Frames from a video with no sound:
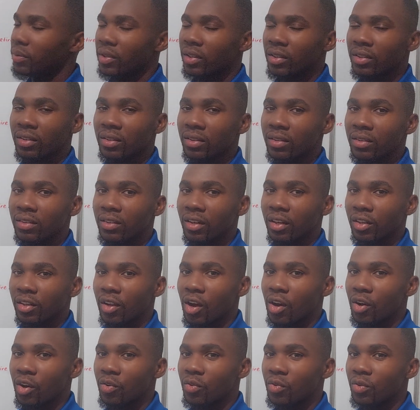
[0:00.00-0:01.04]
persons are
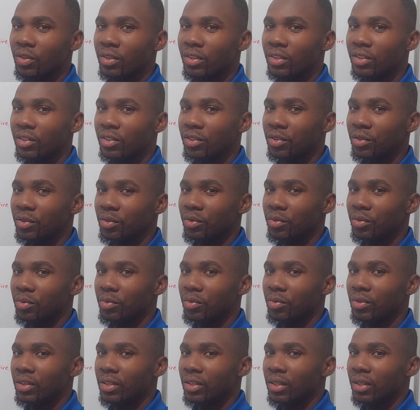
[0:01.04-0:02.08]
not going
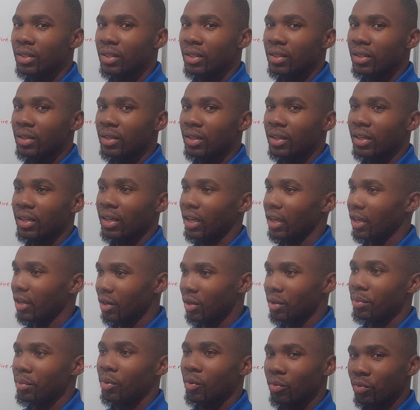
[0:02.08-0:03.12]
to
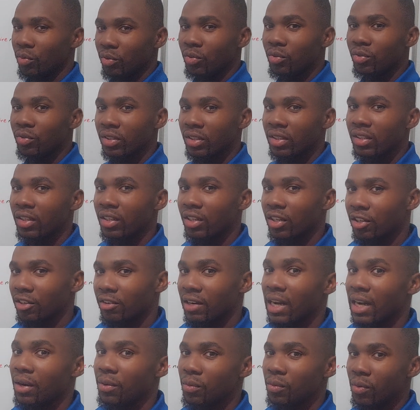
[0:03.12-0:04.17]
care about using the
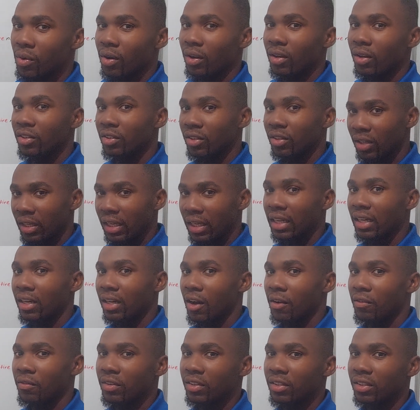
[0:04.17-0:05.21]
correct one in a
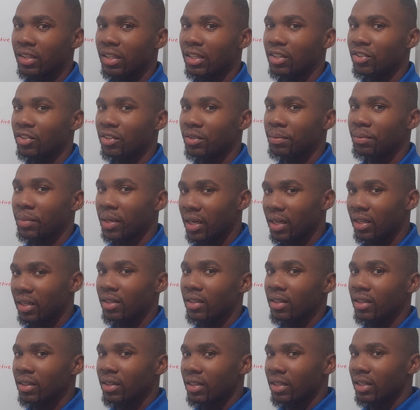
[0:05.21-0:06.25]
conversation,
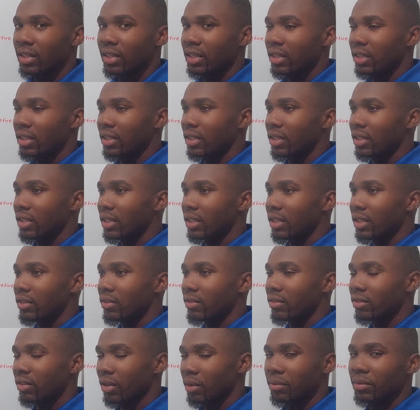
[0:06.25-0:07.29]
but
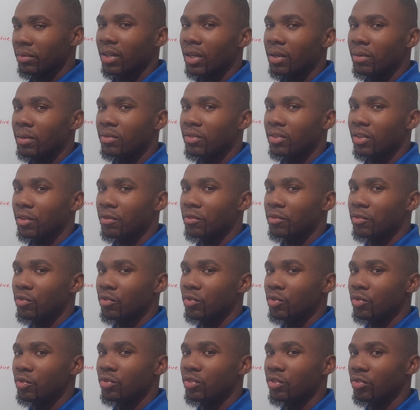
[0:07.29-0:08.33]
sometimes if you
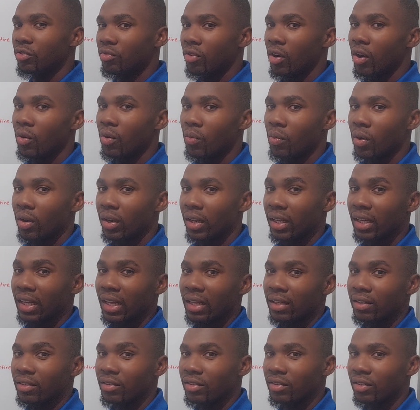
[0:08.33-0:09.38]
use the wrong one, it
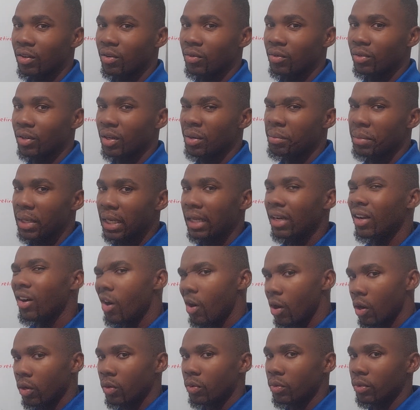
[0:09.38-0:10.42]
can sound a bit
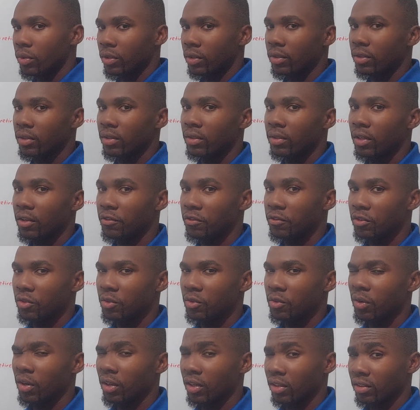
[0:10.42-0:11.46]
awkward, if
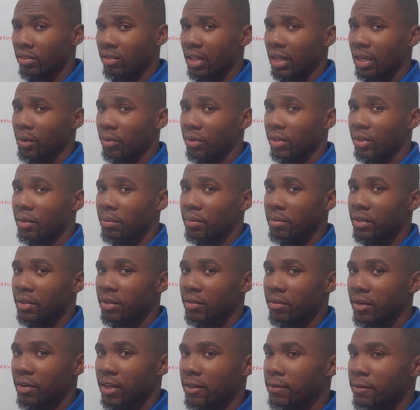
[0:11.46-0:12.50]
you understand what I
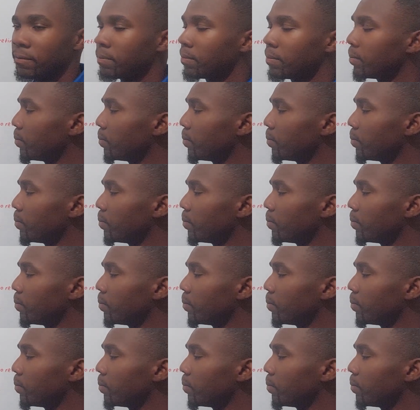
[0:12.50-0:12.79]
mean, right?